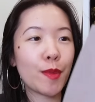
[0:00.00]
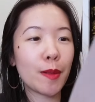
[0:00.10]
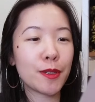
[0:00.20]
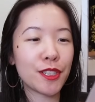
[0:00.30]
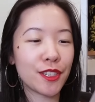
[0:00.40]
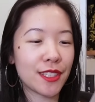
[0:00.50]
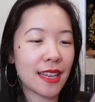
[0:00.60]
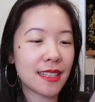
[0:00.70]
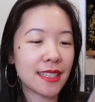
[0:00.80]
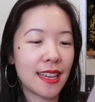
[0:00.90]
publisher
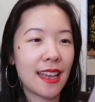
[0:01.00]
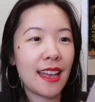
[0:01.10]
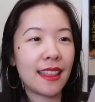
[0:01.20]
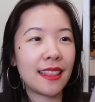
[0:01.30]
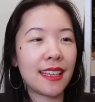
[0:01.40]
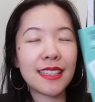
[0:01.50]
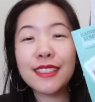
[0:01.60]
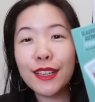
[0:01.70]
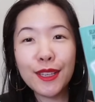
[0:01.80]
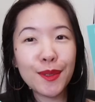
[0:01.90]
sent these
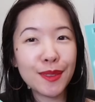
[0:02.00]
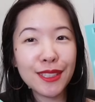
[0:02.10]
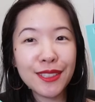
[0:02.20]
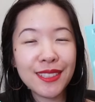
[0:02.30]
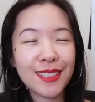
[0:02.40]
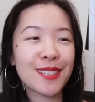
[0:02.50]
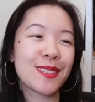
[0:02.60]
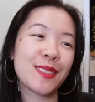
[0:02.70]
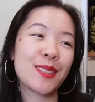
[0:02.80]
cute little stickers